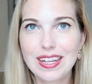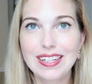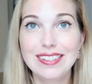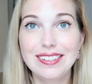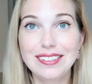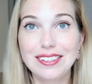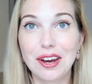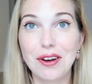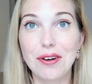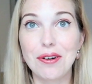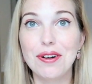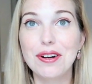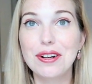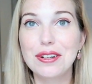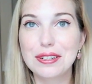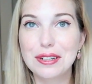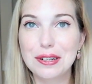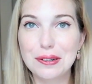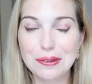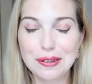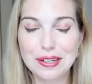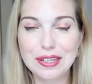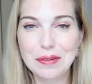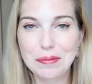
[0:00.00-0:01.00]
So
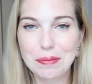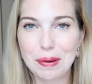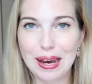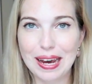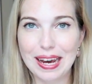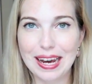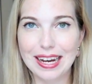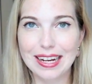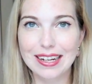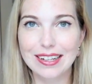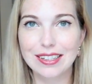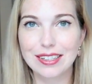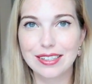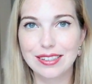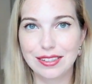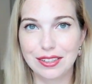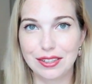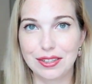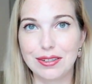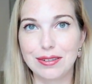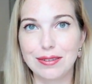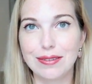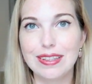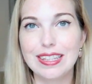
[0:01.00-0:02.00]
going back
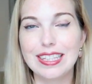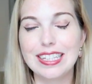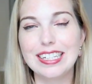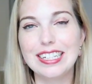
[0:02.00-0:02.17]
to